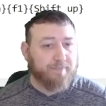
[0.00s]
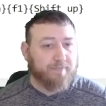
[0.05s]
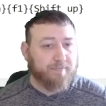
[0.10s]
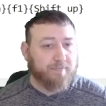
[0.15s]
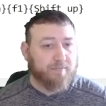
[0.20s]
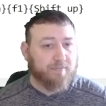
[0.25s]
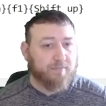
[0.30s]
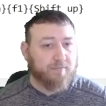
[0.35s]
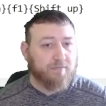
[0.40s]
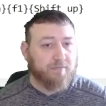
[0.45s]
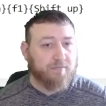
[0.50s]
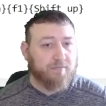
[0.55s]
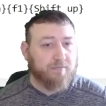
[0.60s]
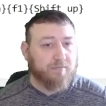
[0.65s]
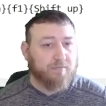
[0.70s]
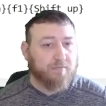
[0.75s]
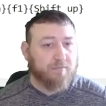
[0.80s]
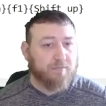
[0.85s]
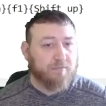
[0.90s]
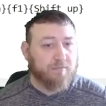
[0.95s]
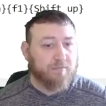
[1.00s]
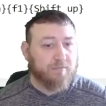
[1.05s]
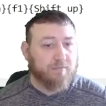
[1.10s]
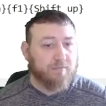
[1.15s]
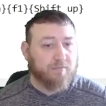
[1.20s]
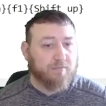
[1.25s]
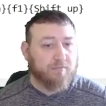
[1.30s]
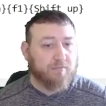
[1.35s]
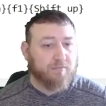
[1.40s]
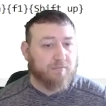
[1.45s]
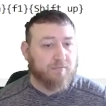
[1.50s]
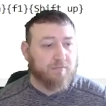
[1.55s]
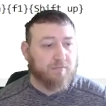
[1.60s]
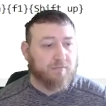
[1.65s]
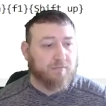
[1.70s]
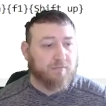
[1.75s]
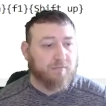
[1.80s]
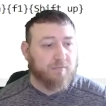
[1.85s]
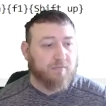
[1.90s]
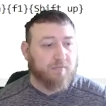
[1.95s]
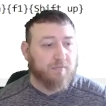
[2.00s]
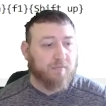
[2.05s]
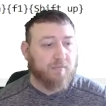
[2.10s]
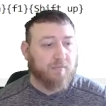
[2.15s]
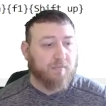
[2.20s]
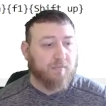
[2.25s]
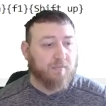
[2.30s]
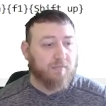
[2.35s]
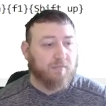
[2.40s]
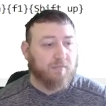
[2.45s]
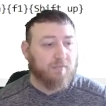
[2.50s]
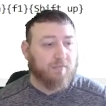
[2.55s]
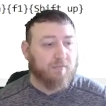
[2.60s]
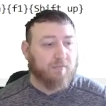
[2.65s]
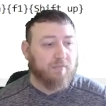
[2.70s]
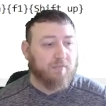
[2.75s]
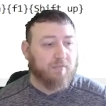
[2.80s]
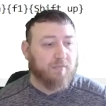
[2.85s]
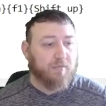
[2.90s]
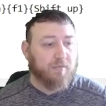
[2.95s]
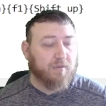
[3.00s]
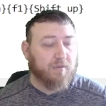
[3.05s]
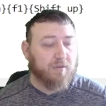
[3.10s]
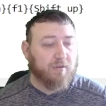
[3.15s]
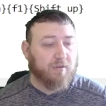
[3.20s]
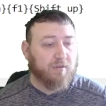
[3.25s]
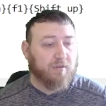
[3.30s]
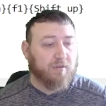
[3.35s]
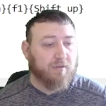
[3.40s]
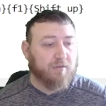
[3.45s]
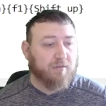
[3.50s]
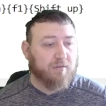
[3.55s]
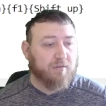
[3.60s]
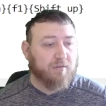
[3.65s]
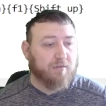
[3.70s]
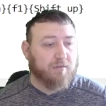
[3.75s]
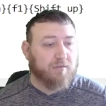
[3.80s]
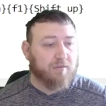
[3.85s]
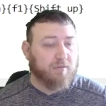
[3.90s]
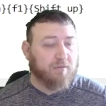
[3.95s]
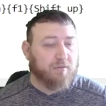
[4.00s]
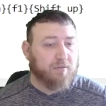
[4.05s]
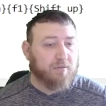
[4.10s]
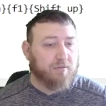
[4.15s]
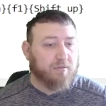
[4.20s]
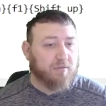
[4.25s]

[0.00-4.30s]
(silence)